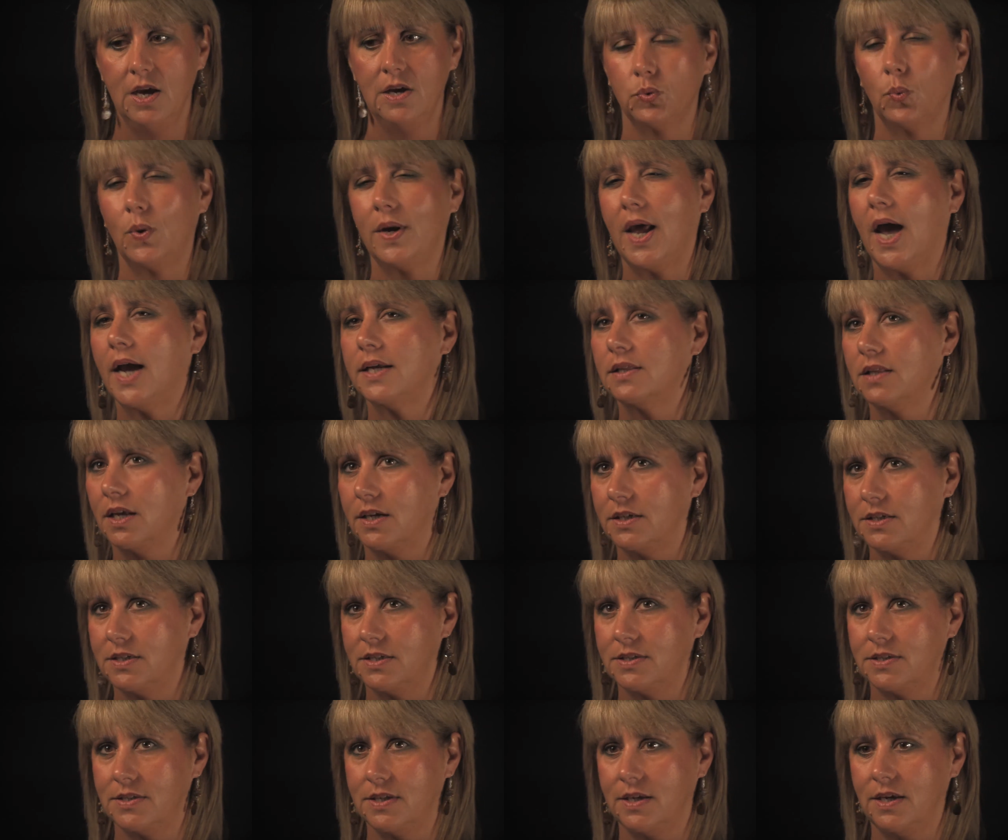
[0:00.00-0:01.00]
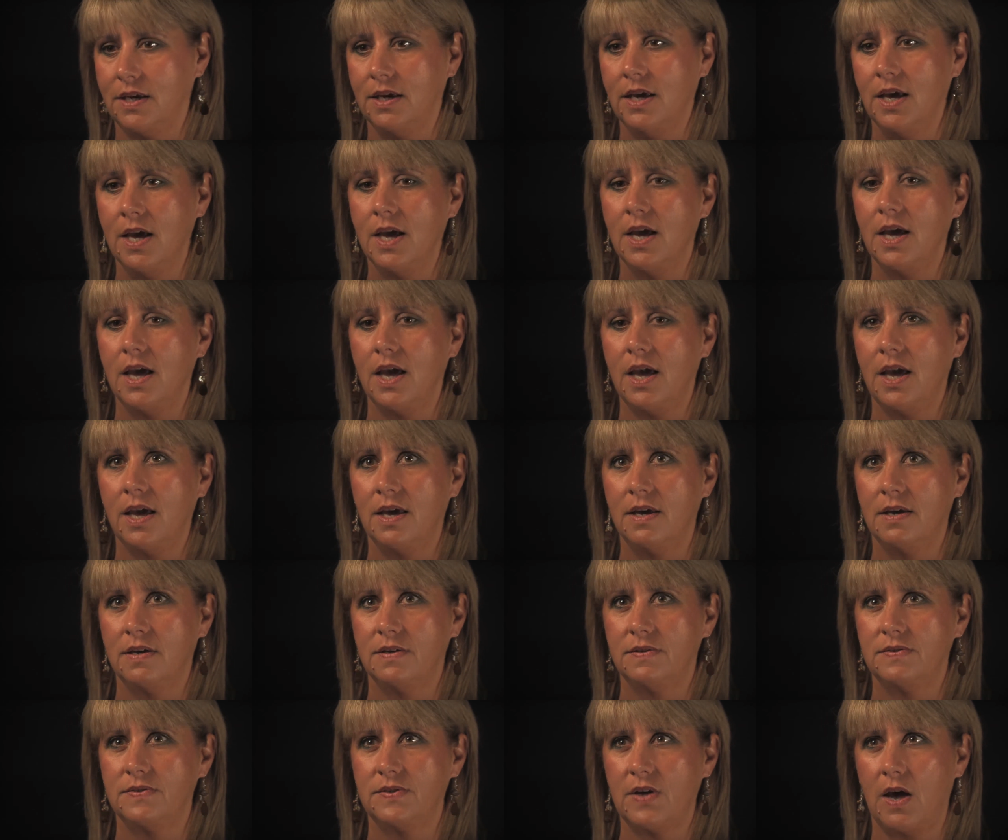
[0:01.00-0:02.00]
What I'd like to see
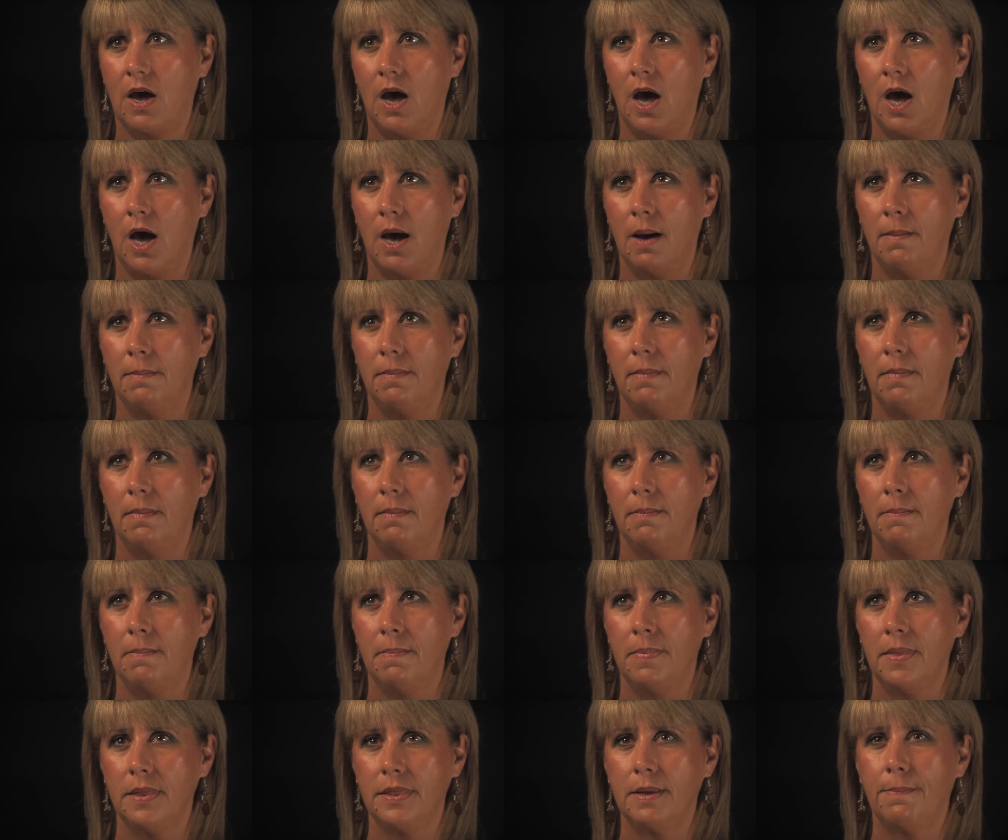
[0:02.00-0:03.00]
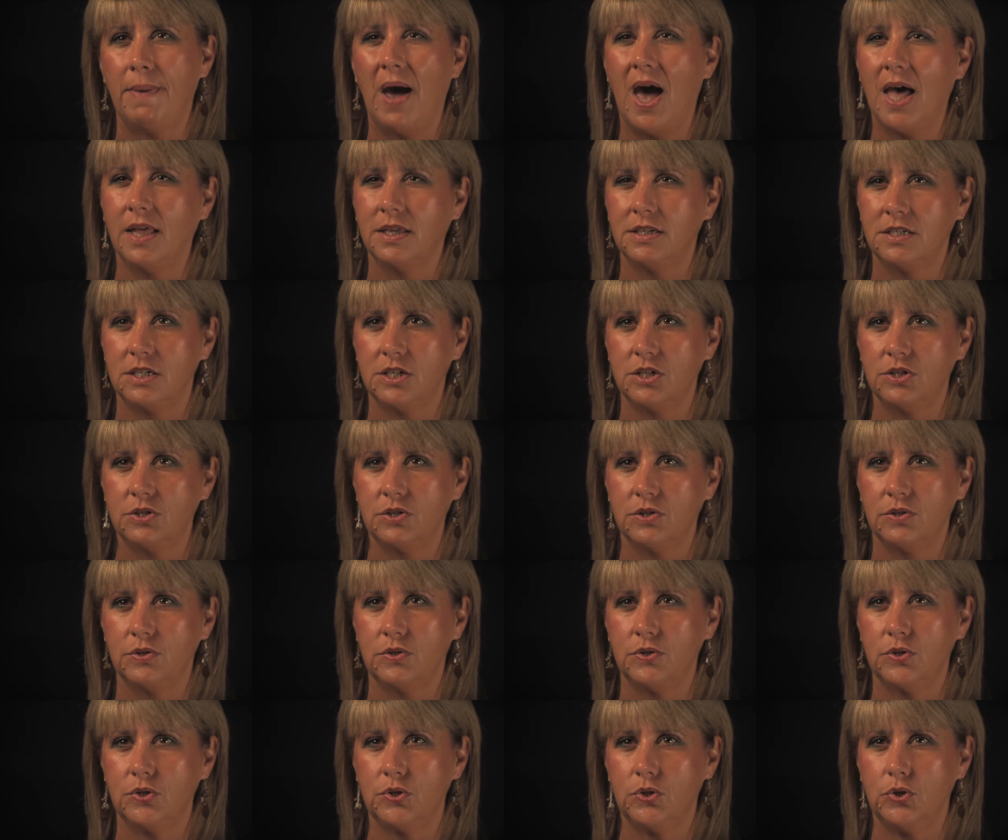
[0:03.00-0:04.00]
is um, the
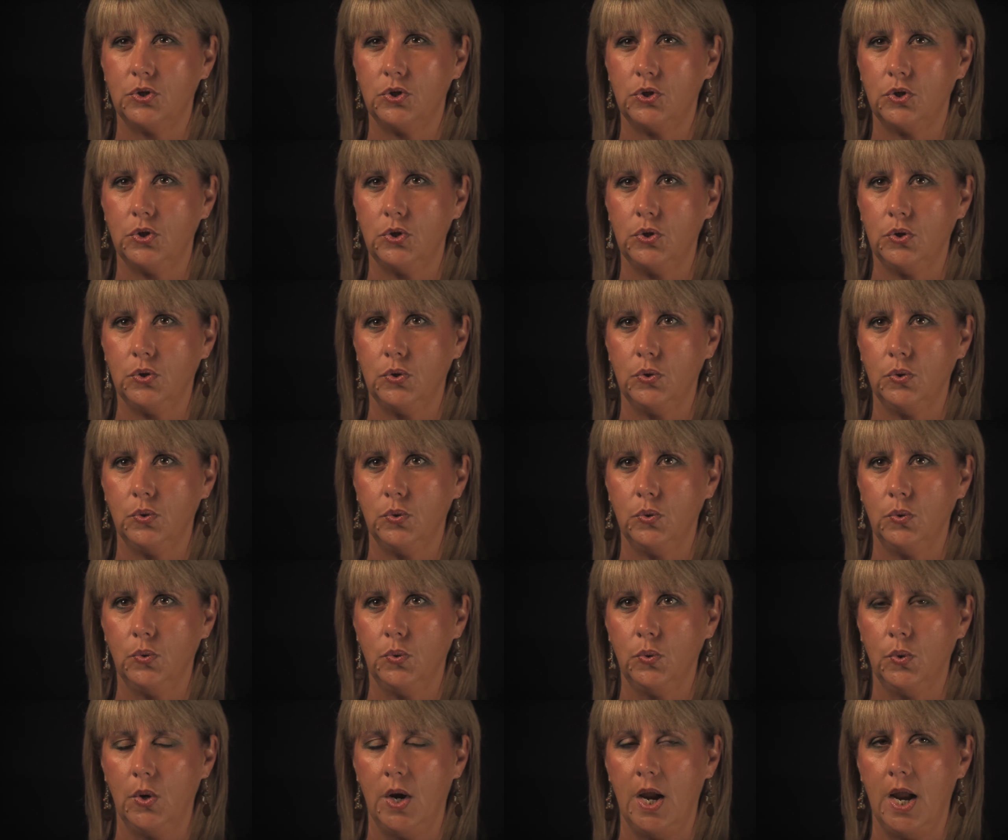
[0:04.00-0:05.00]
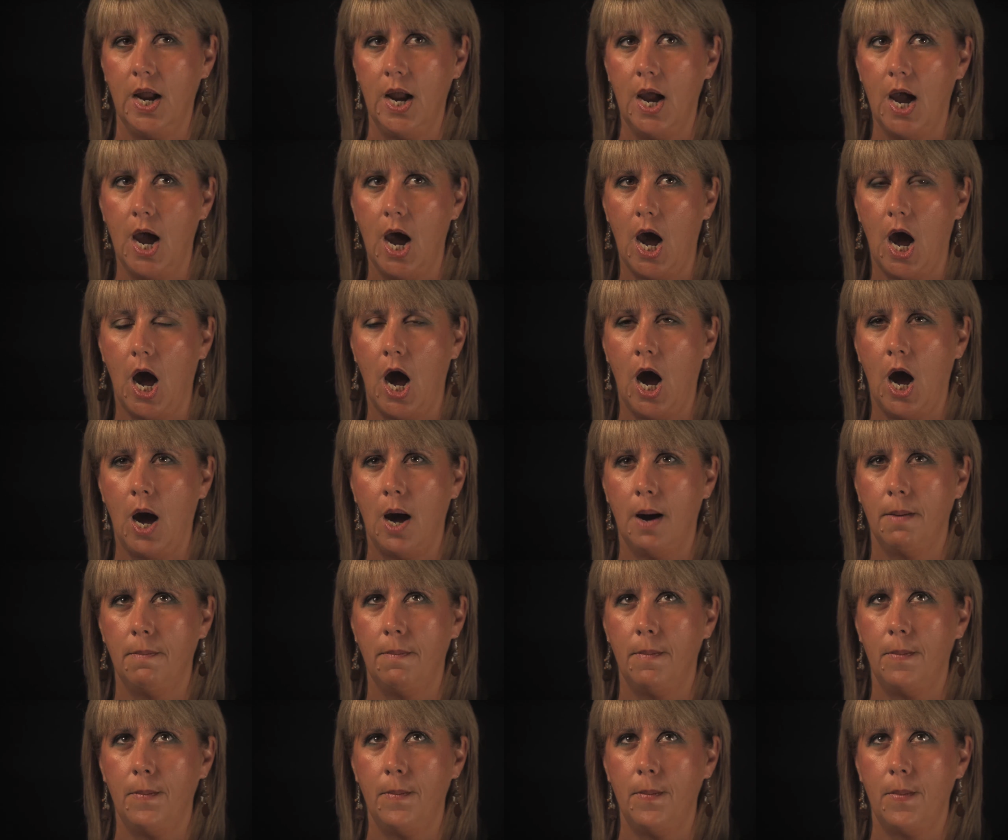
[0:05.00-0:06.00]
politicians to
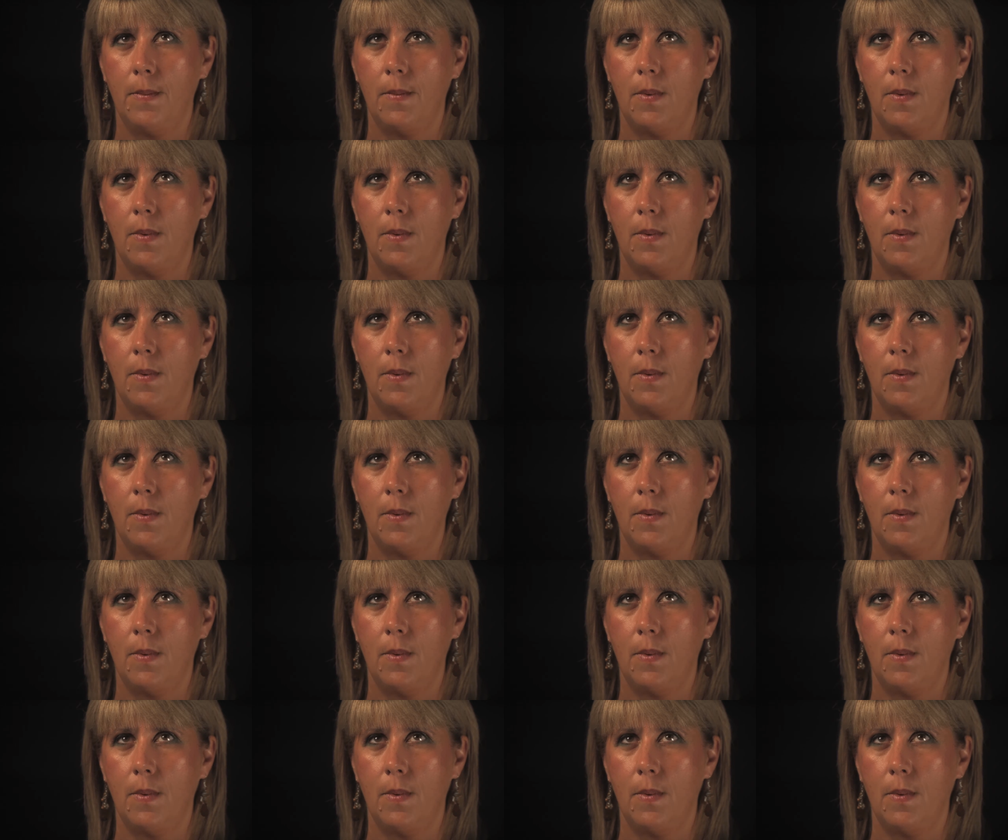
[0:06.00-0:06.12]
um,